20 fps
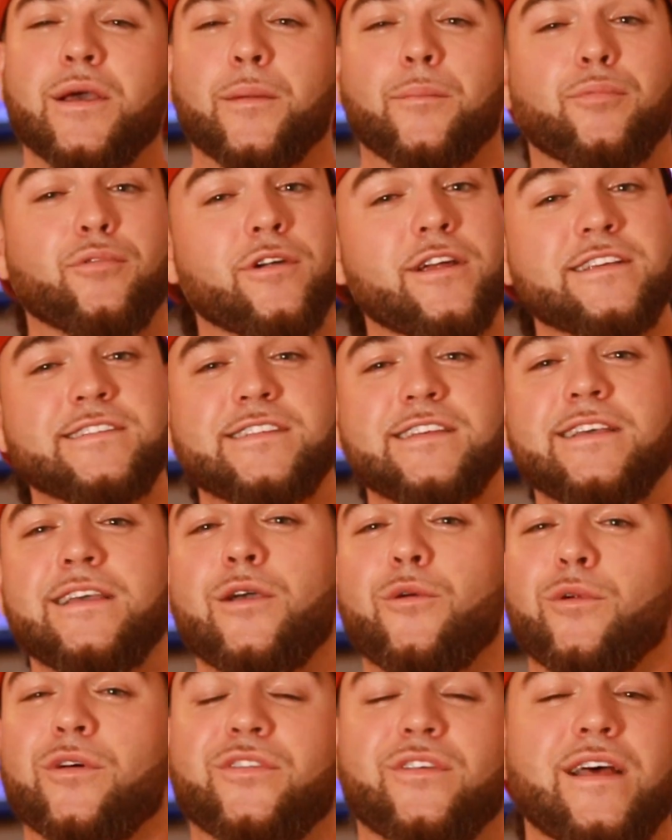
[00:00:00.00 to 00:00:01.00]
Breezy
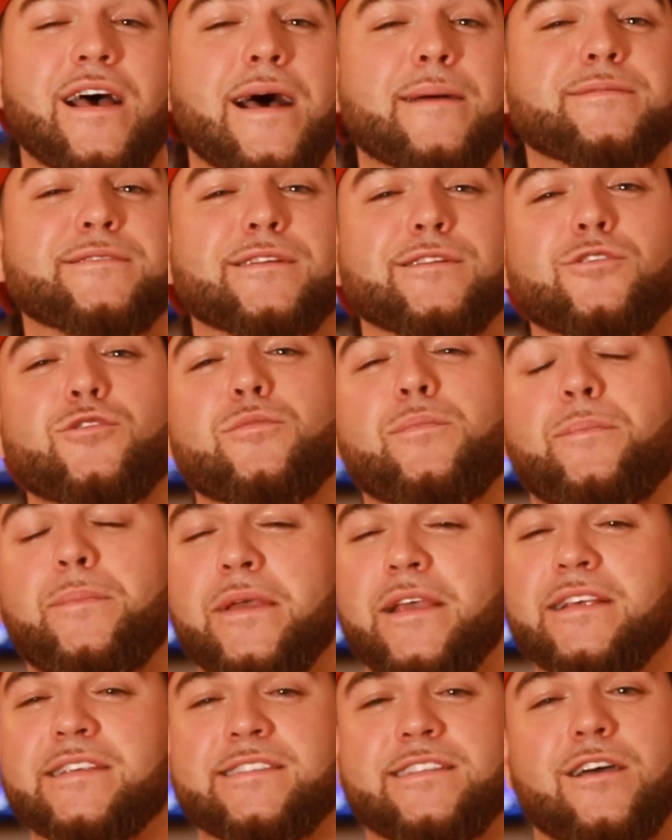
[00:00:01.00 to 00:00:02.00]
was an absolute
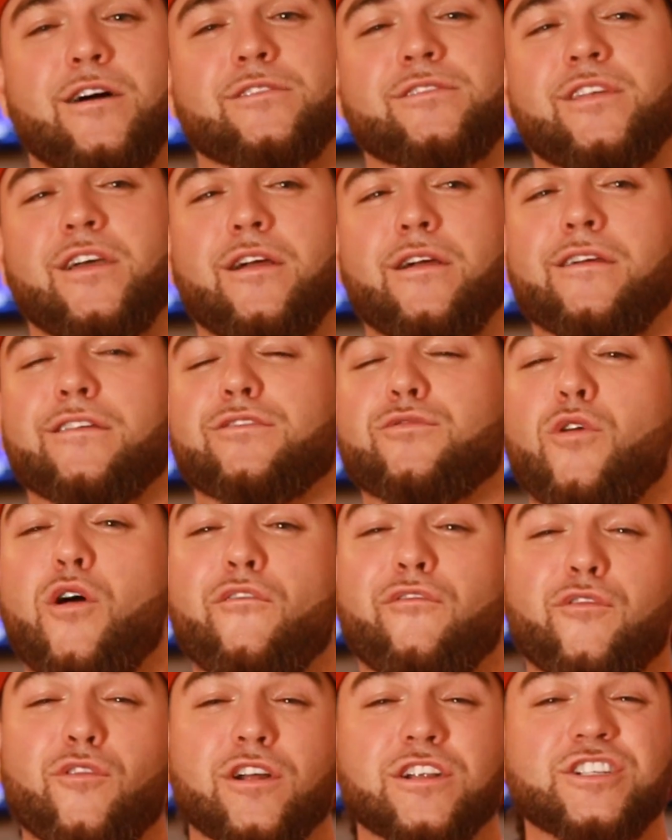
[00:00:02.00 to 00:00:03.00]
beast out there,
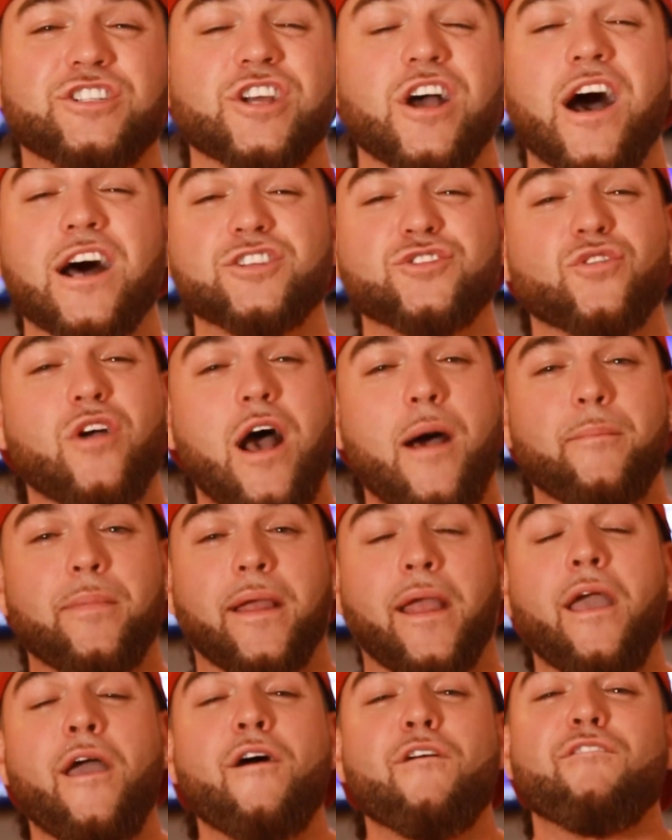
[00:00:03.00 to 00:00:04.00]
throwing for a
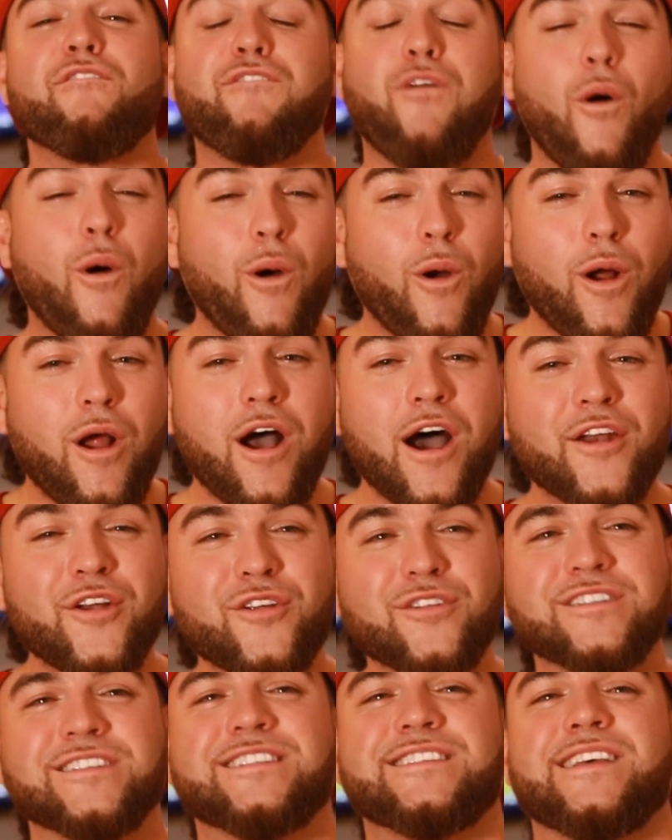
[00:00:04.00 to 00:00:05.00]
jaw-dropping
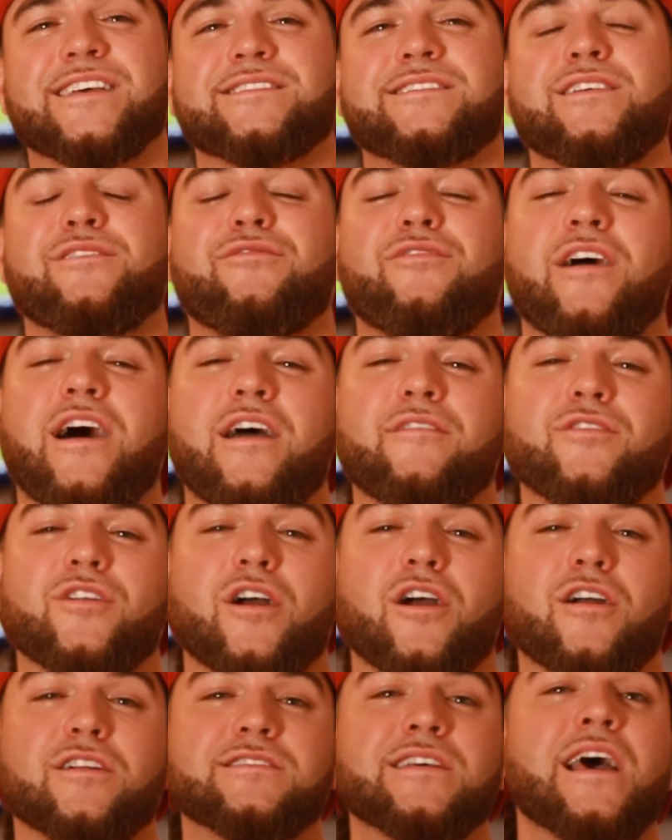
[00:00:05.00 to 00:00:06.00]
465
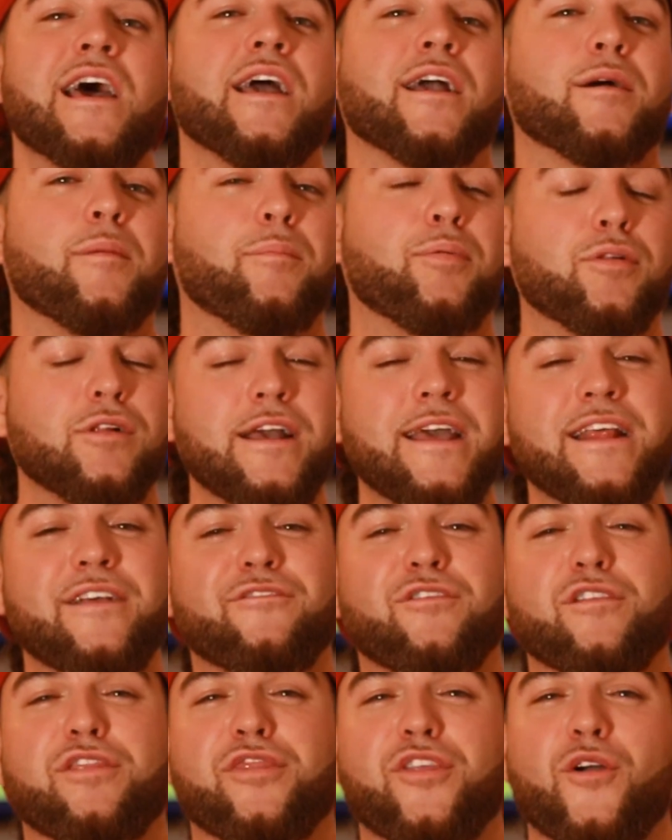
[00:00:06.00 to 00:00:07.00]
yards, completing
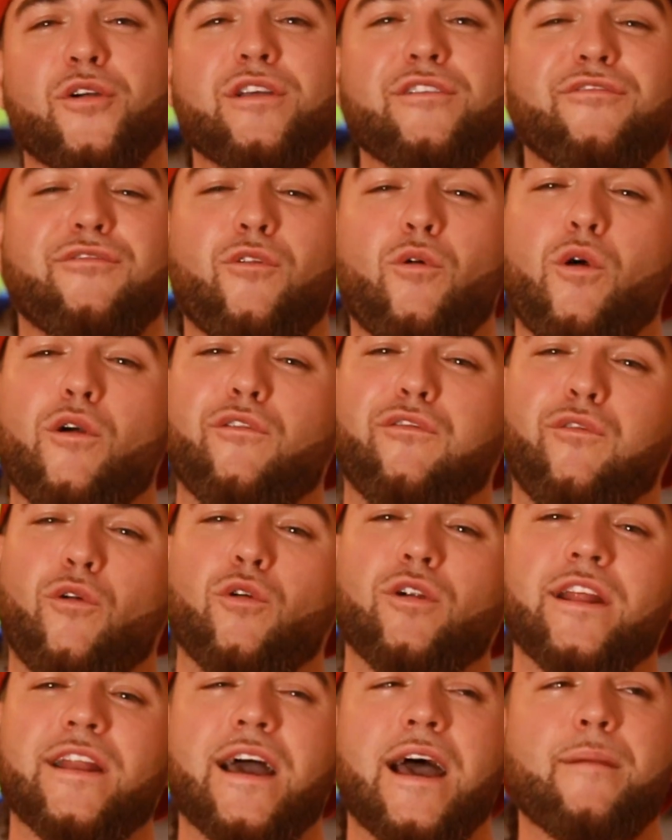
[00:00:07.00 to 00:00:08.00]
for 34 of
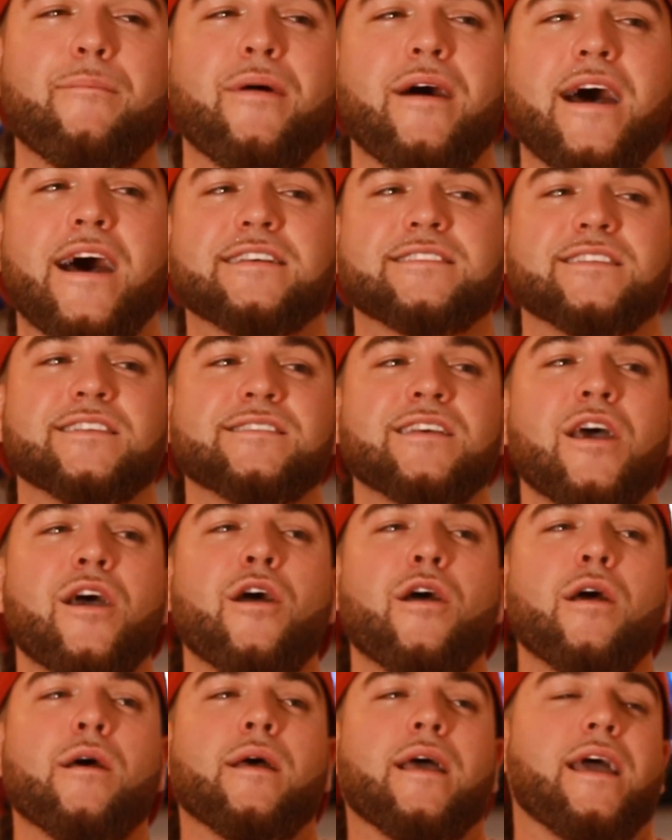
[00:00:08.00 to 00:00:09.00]
49 passes,
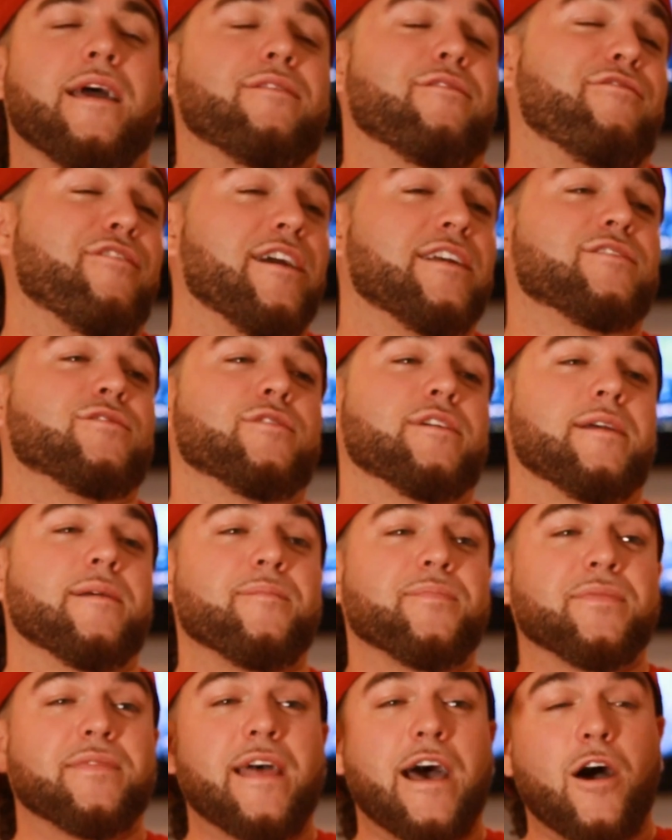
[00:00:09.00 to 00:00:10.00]
and the victory.
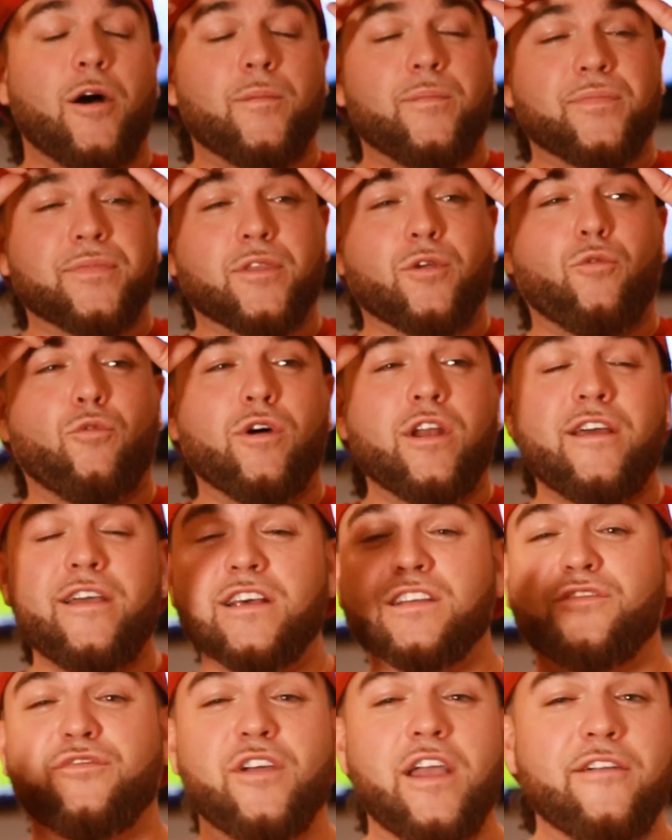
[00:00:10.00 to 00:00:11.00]
Now, one of
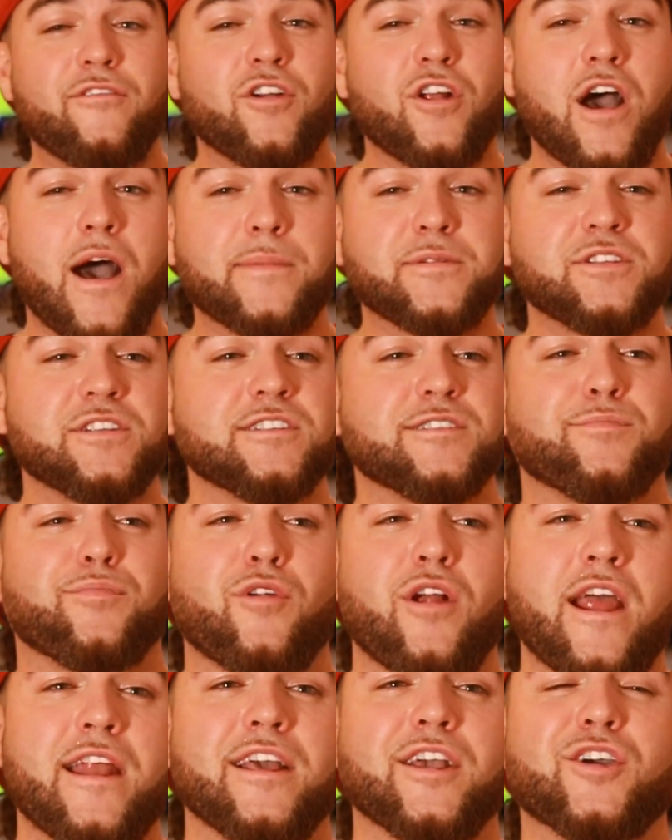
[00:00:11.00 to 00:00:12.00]
his favorite options,
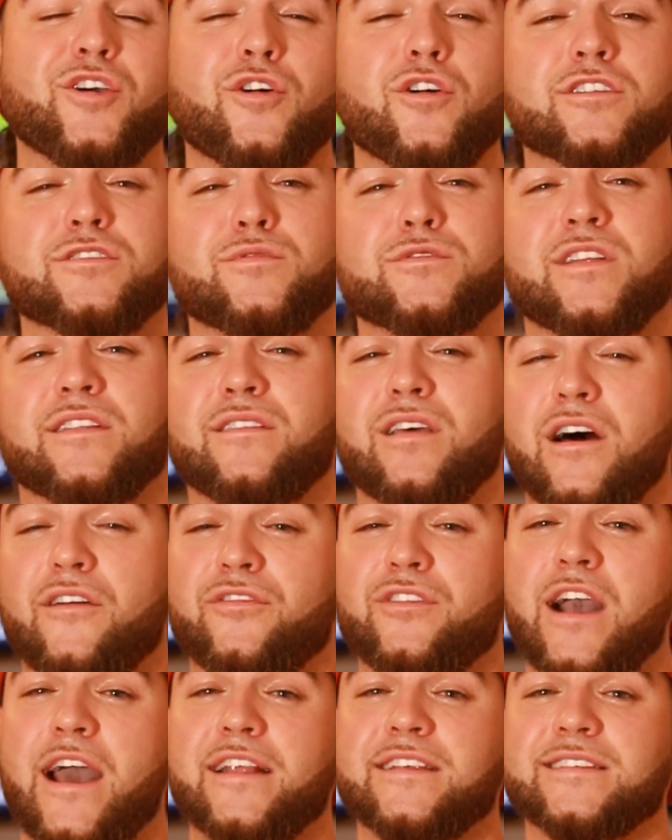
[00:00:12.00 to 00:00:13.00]
Brandon Cooks, was a
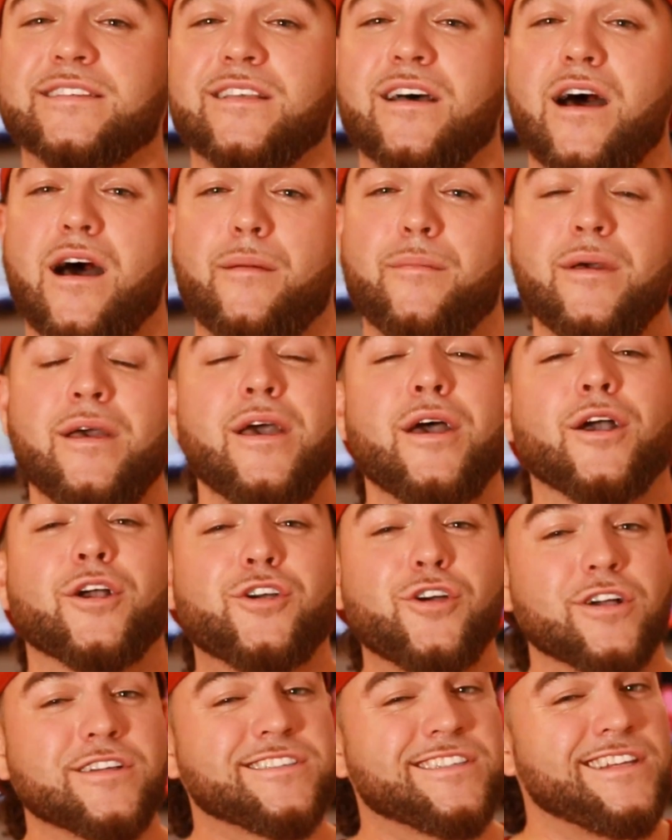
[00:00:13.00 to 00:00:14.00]
tough guy to stop.
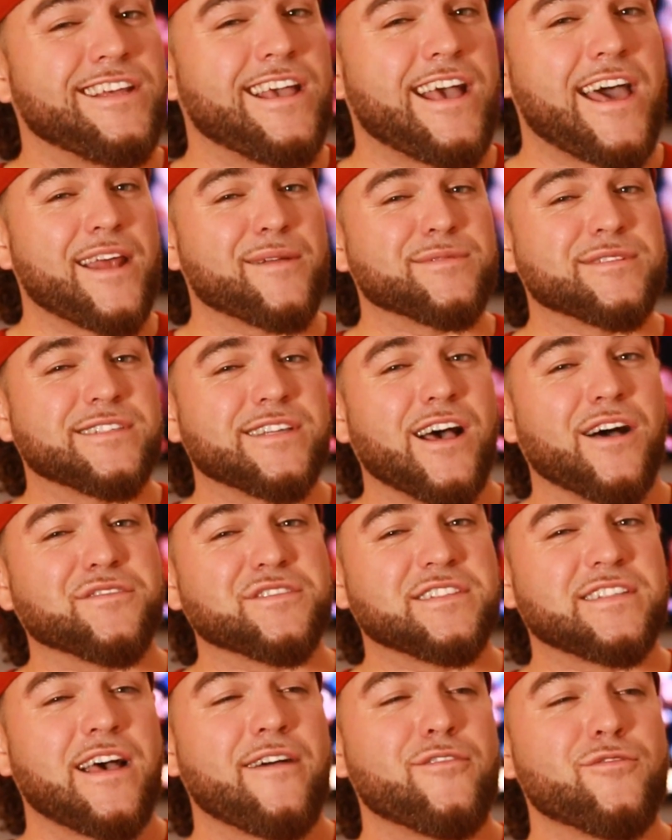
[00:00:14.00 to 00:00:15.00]
Cooksy himself
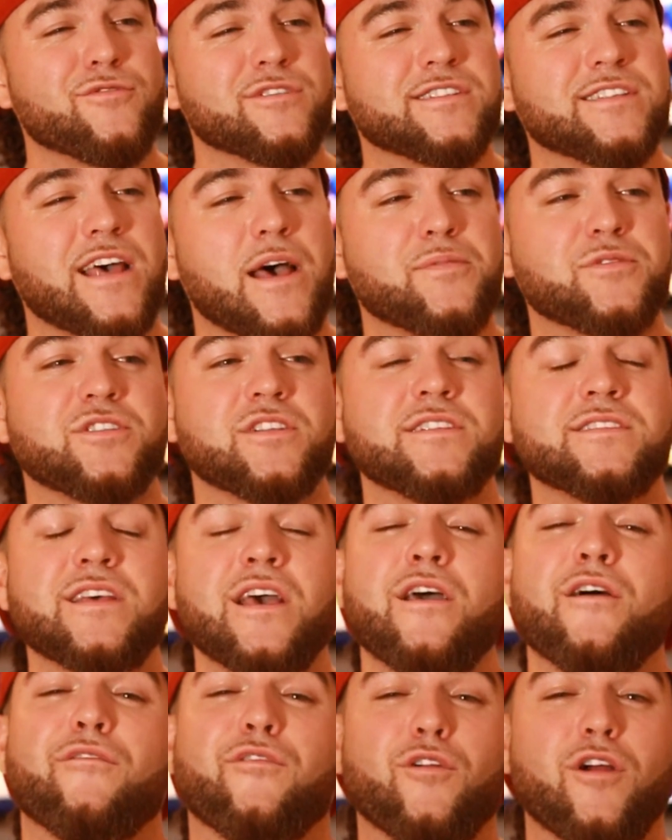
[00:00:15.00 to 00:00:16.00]
7 receptions
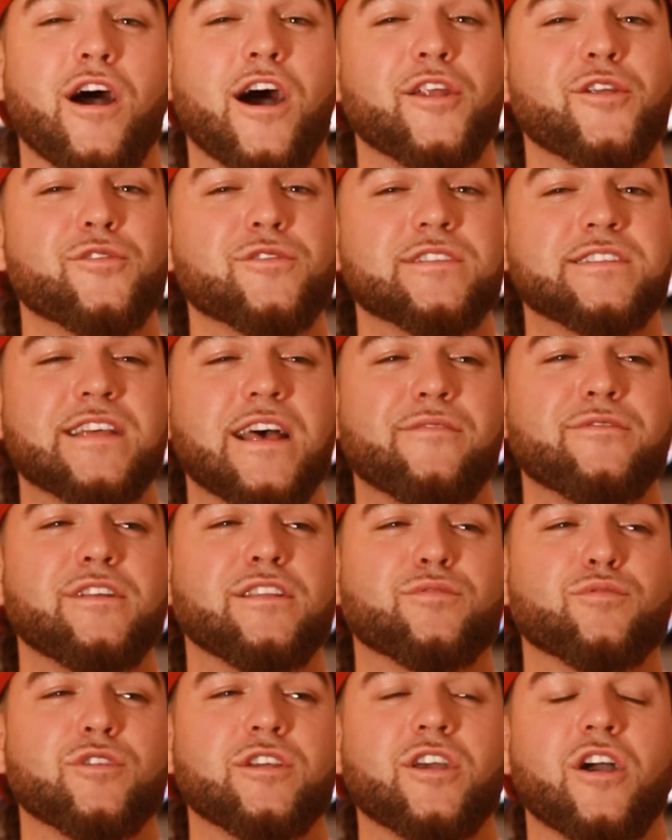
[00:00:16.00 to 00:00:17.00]
for
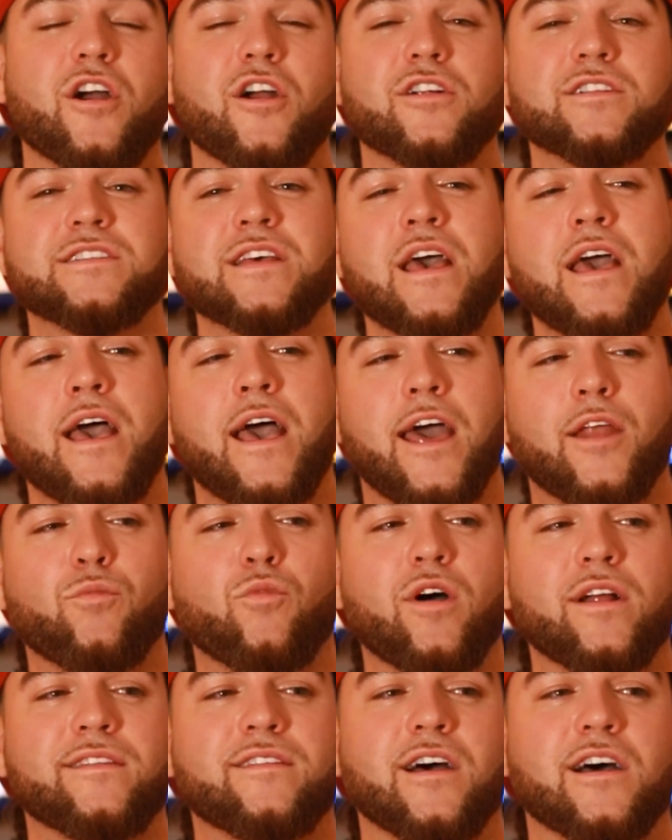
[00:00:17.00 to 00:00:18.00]
173 yards and
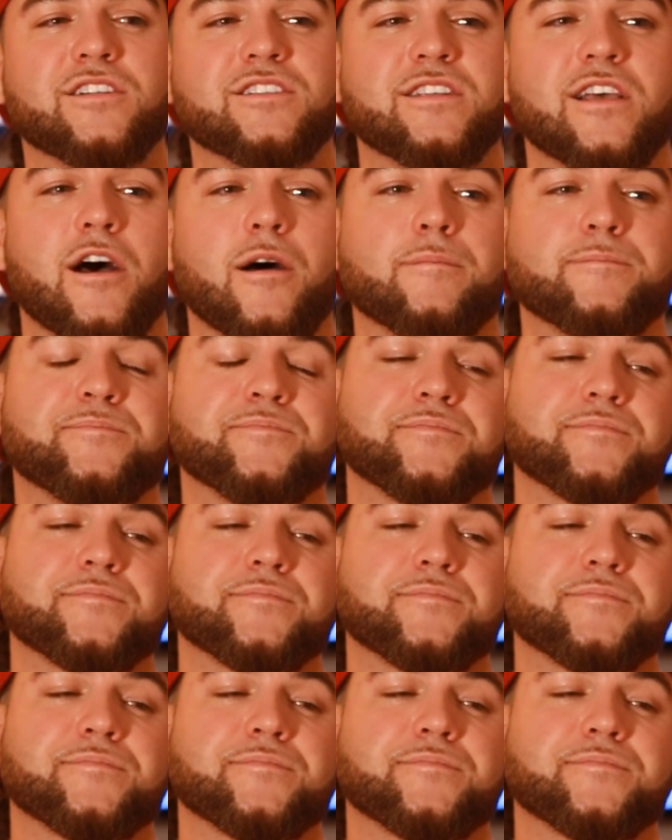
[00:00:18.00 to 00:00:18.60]
1 touchdown.